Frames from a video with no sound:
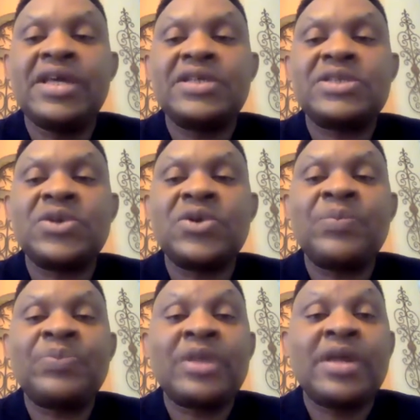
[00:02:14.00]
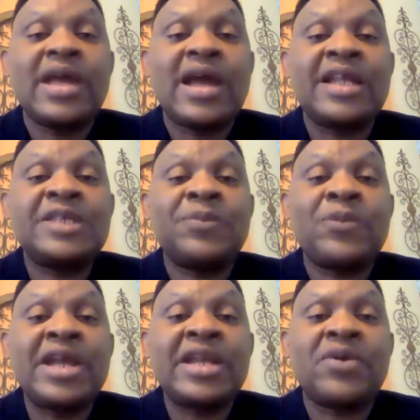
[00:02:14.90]
So at this
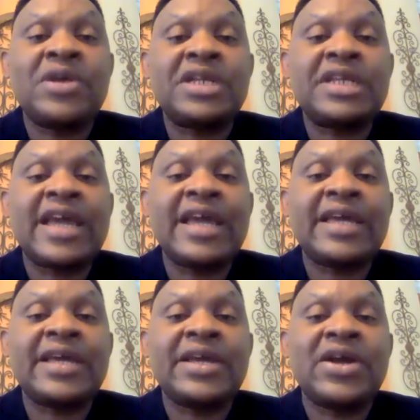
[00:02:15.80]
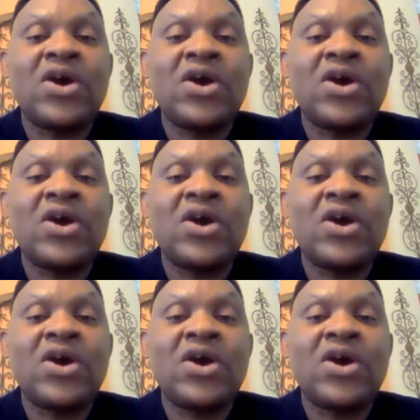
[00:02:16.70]
point, I want to thank